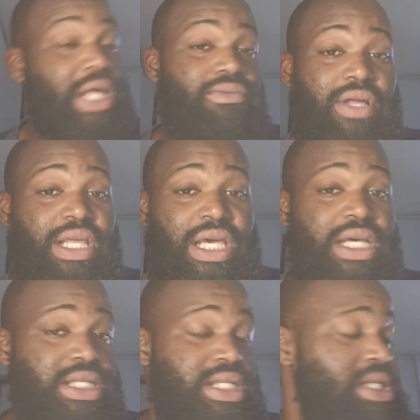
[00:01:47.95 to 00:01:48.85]
It really
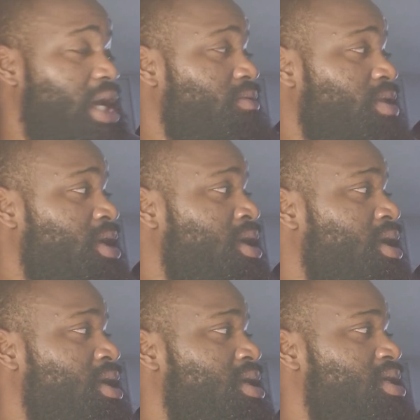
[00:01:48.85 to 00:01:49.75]
is. It's like really
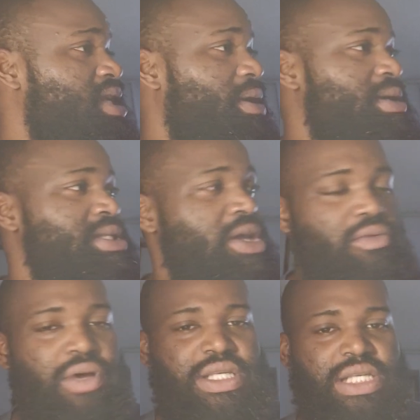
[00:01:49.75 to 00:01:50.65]
stop, because
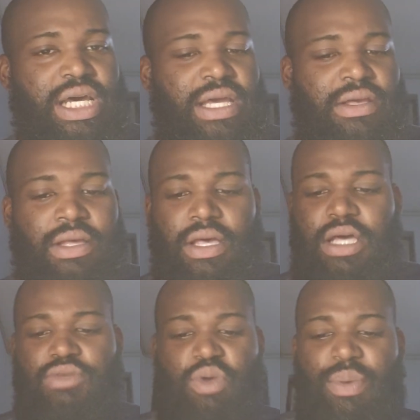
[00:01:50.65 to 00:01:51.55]

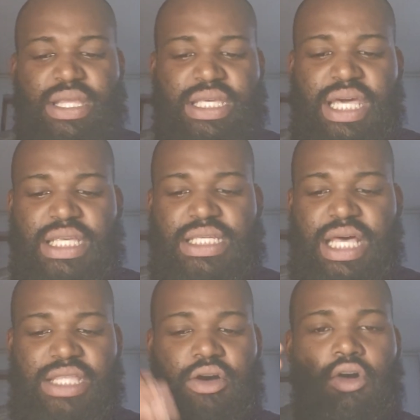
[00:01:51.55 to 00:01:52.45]
because we about to get into
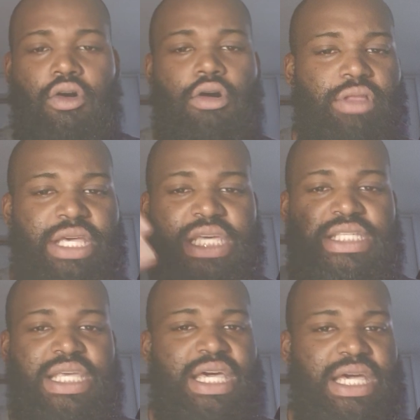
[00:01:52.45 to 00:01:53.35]
like the whole holy
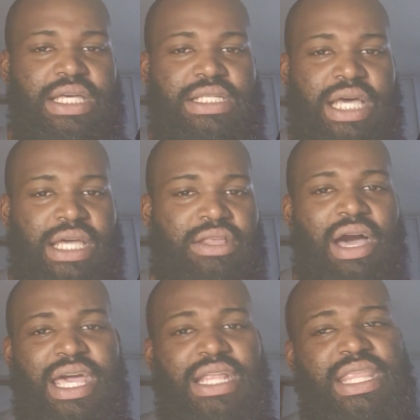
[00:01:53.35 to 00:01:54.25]
kiss thing, because like
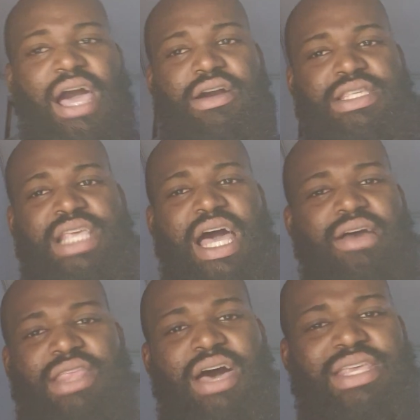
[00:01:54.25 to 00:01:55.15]
I get it now, because
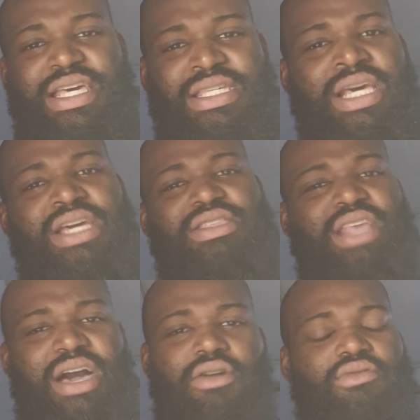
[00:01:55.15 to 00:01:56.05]
nowadays you're
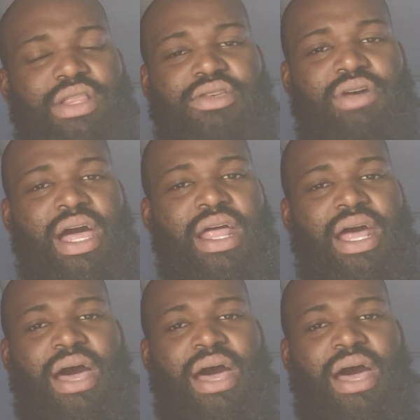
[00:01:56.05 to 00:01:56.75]
not gonna really do that.